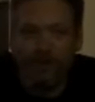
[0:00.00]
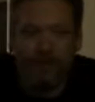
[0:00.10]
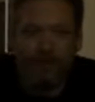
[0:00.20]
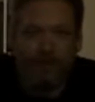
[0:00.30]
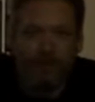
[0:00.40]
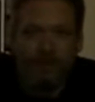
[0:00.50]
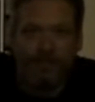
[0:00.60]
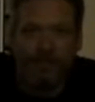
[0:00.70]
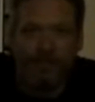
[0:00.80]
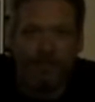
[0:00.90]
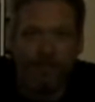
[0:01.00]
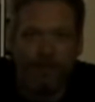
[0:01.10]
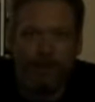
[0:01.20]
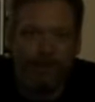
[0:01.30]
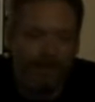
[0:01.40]
as far as the
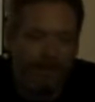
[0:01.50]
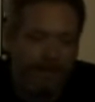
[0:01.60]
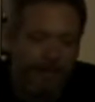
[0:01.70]
capability